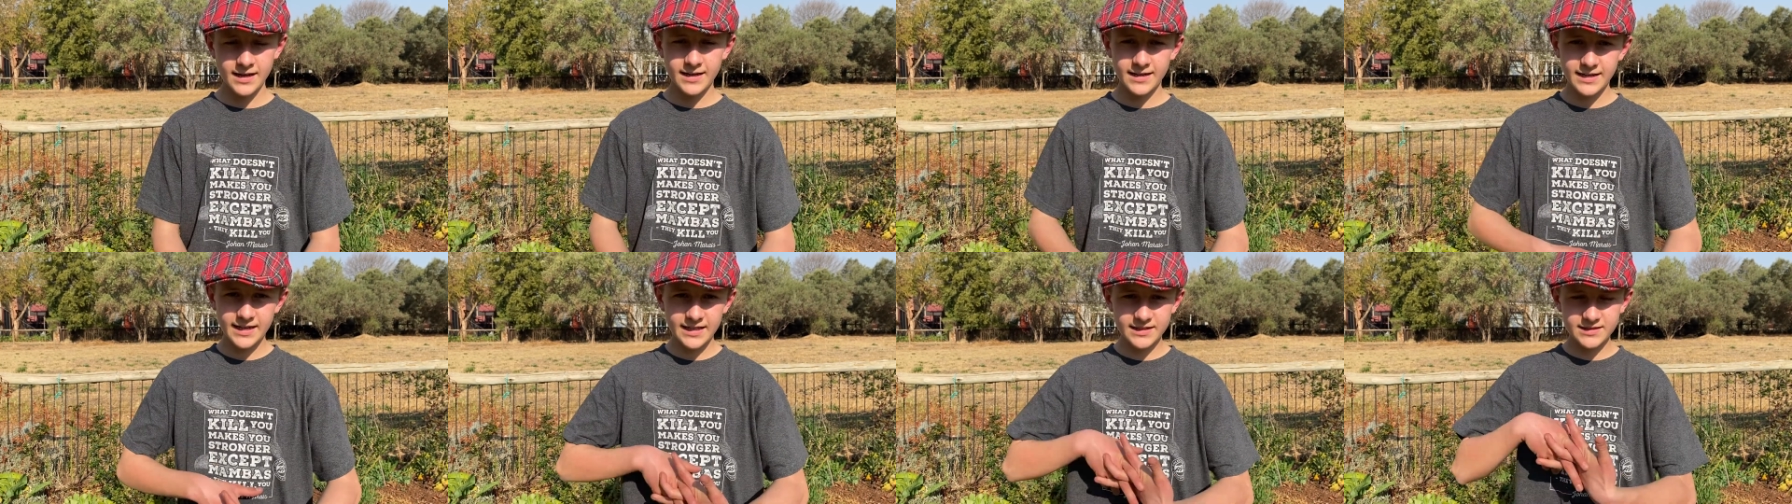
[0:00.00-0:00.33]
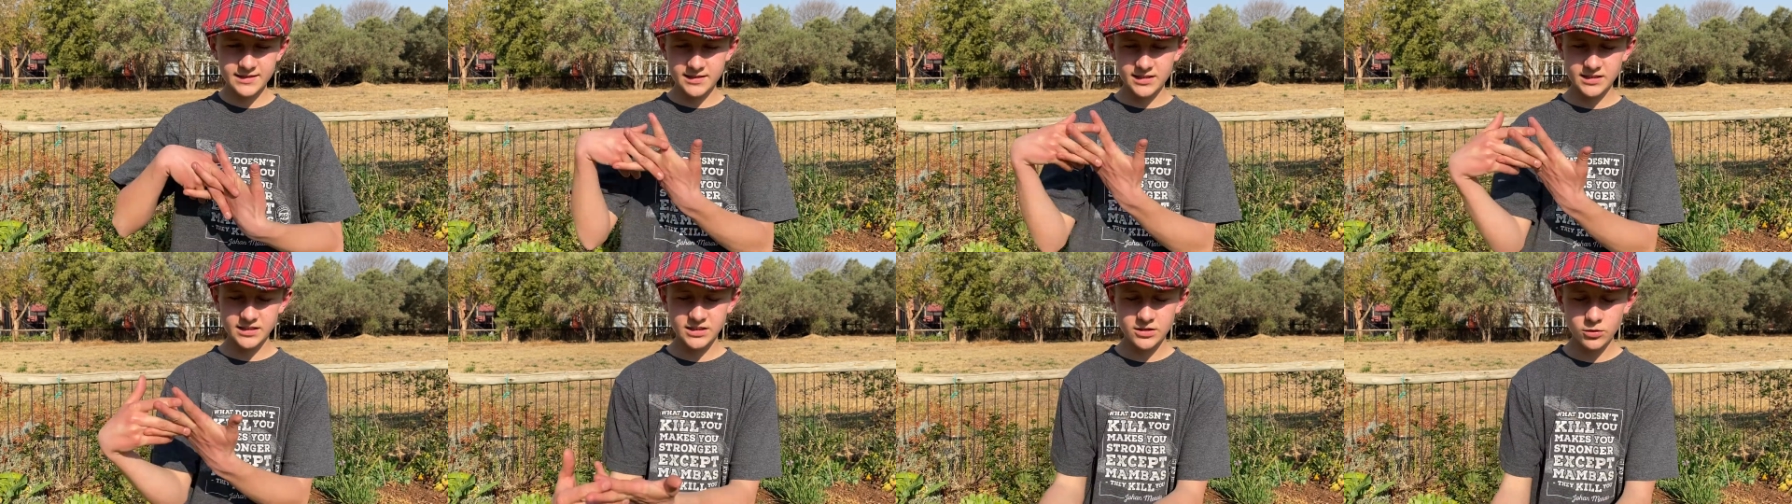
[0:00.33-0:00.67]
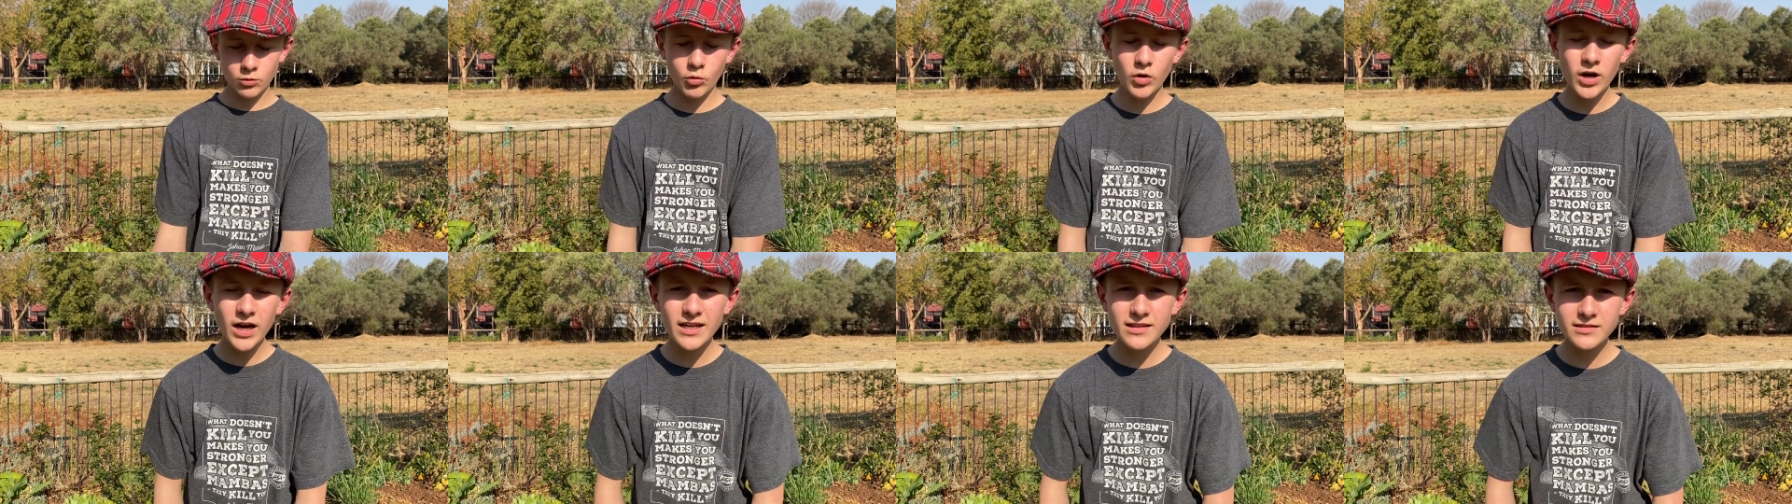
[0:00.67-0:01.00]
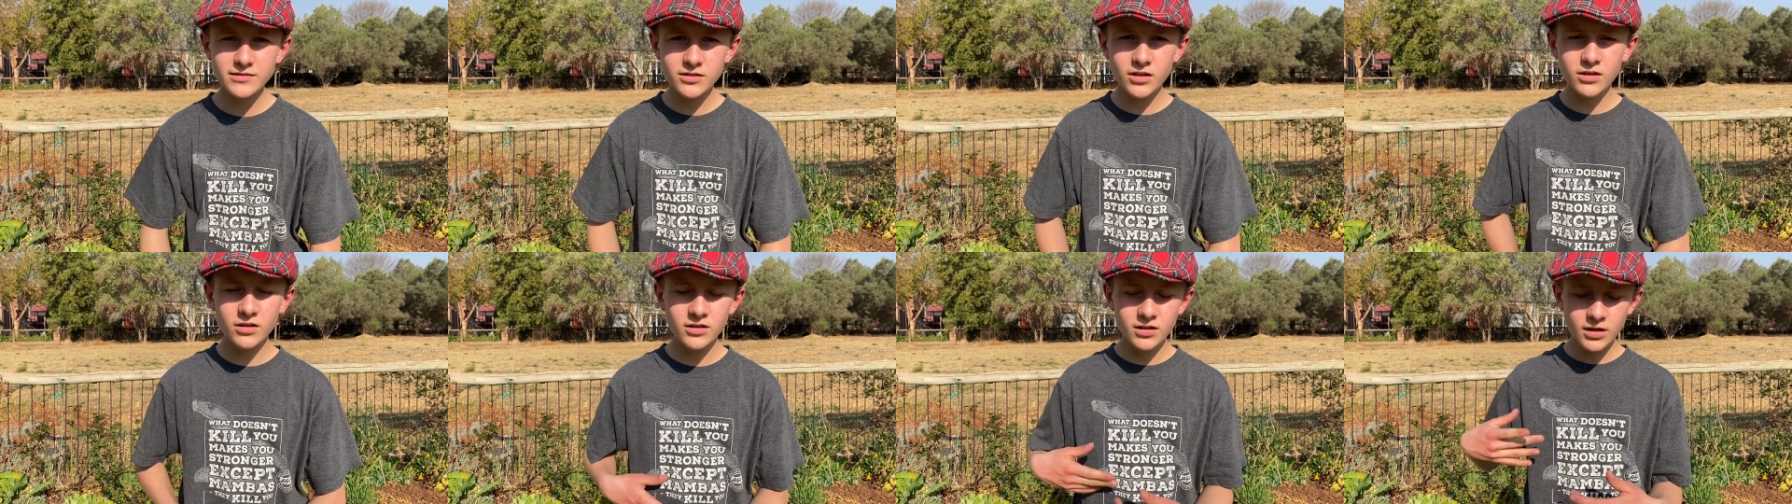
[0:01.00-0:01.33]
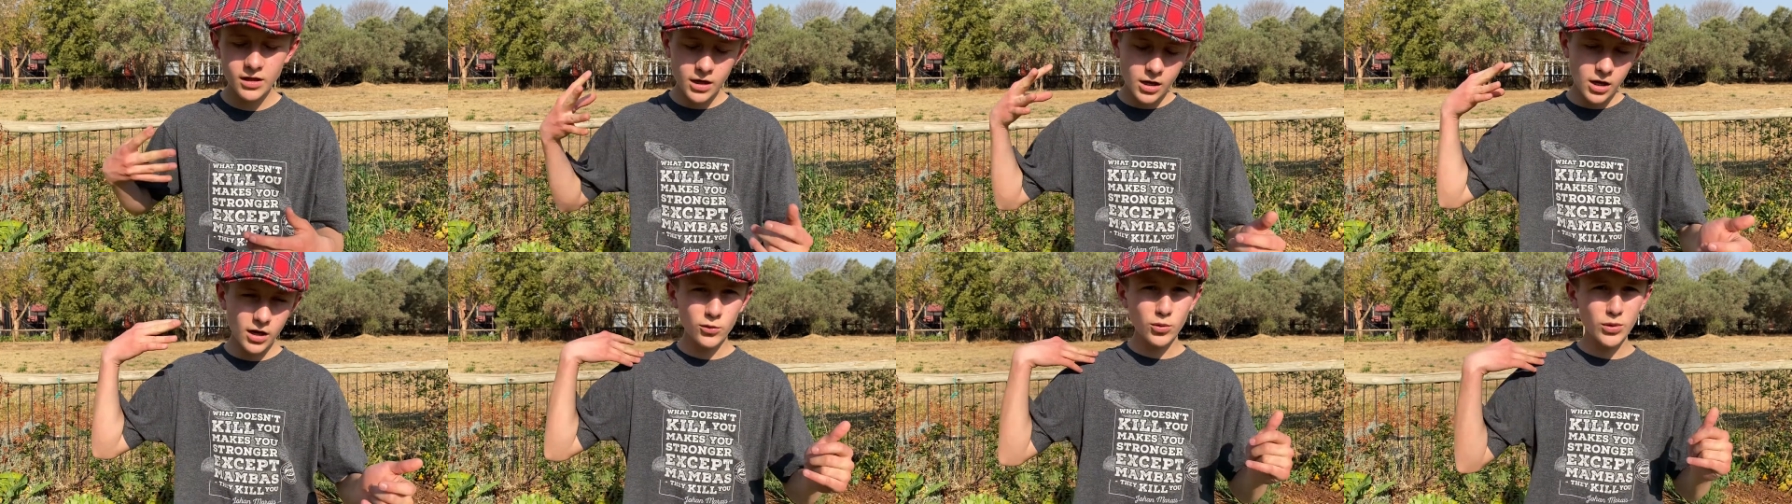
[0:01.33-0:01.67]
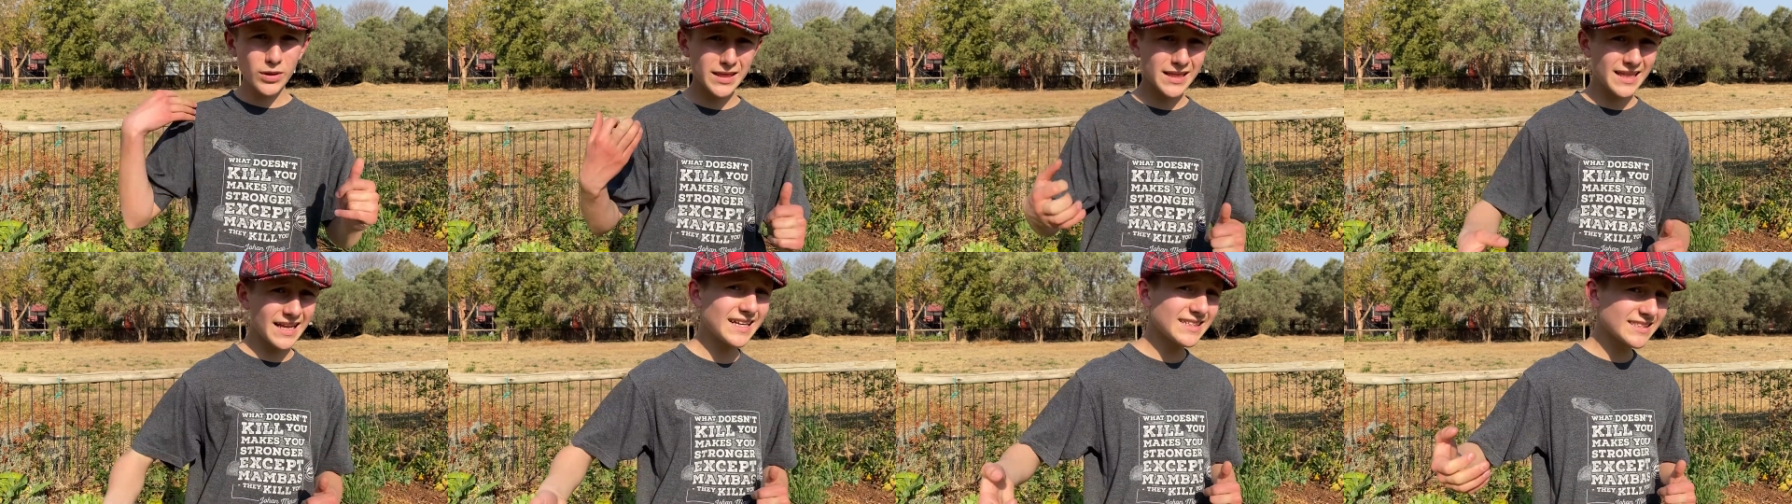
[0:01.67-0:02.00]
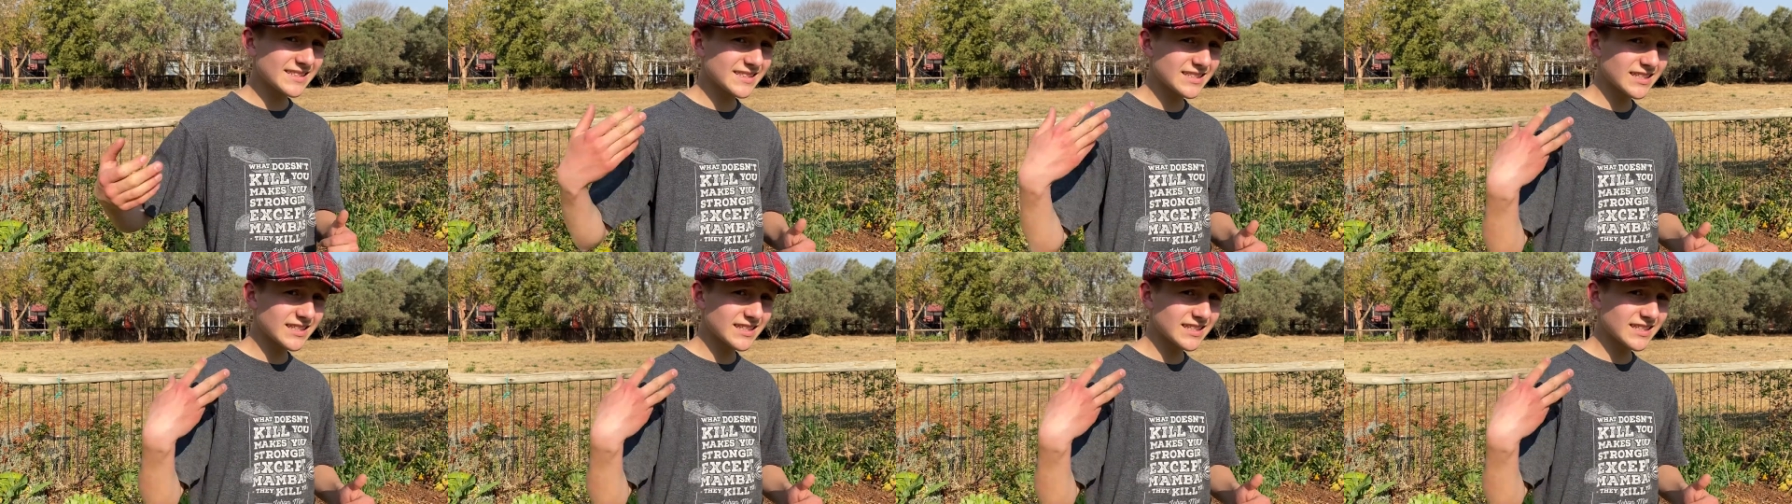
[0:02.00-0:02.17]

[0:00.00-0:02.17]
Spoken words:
Next is the wild dog, with less